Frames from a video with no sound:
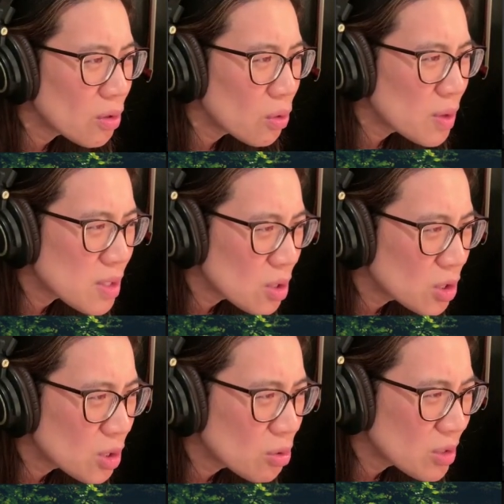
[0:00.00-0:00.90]
a
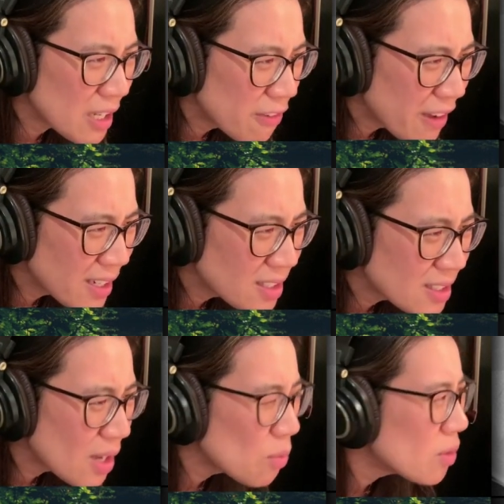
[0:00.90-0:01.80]
surgical defect? Is
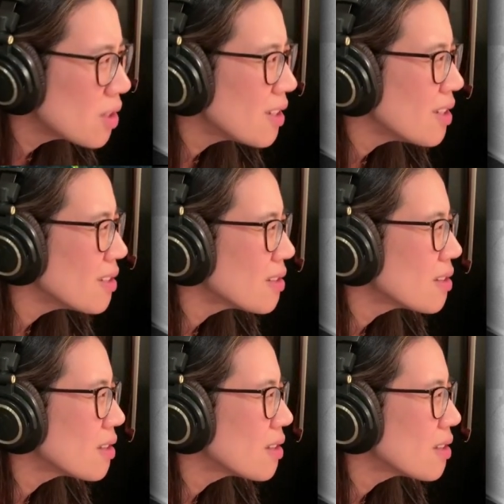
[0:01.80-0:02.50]
that what it is?